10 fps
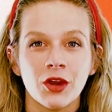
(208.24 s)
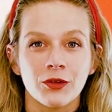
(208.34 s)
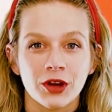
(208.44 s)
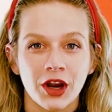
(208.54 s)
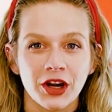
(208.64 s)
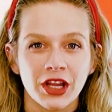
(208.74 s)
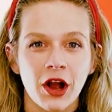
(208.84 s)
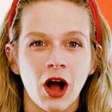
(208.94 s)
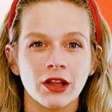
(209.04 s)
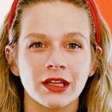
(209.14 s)

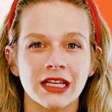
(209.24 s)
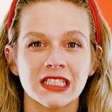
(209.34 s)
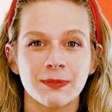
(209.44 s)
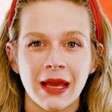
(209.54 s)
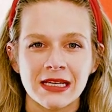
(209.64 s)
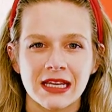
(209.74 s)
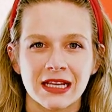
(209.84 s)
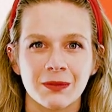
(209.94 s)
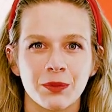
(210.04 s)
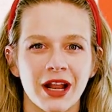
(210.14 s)
Regarding holiday
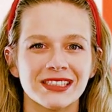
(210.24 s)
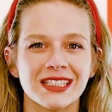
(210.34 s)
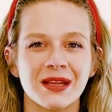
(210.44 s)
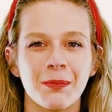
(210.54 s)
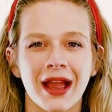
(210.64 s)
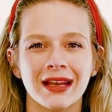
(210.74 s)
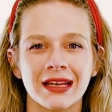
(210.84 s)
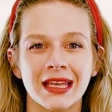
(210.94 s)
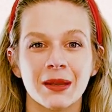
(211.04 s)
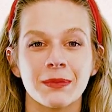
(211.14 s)
spending, President
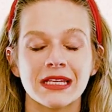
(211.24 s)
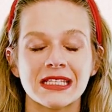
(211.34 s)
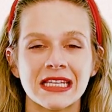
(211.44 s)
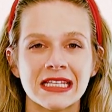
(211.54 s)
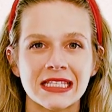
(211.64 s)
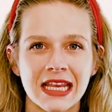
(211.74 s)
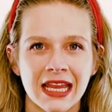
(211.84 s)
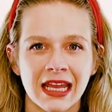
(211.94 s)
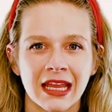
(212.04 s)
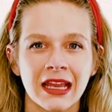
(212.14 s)
Biden can be seen
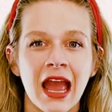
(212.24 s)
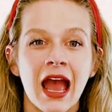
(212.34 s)
saying,